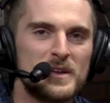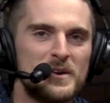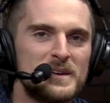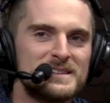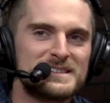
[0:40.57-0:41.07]

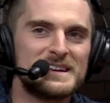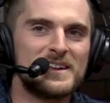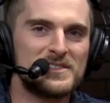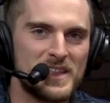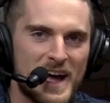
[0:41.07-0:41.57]
though. He's in
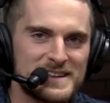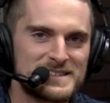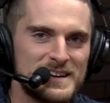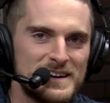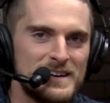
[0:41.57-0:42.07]

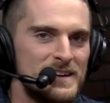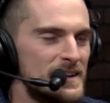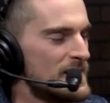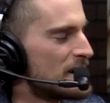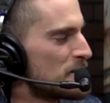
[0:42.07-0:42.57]
Alaska
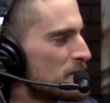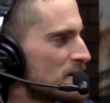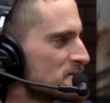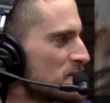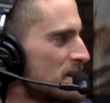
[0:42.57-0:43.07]
hunting
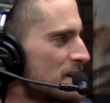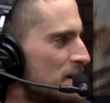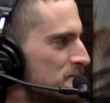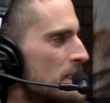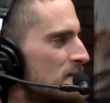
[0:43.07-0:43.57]
bears right
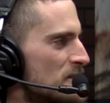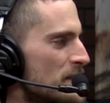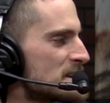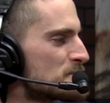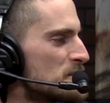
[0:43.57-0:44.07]
now, so
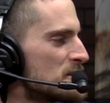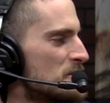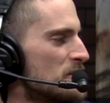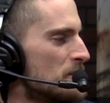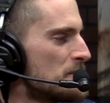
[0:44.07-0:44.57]
that's pretty
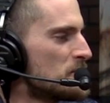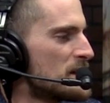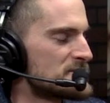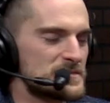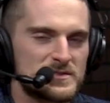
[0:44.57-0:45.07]
cool. Maybe
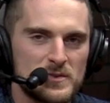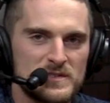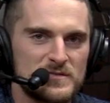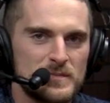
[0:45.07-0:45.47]
we'll have some stories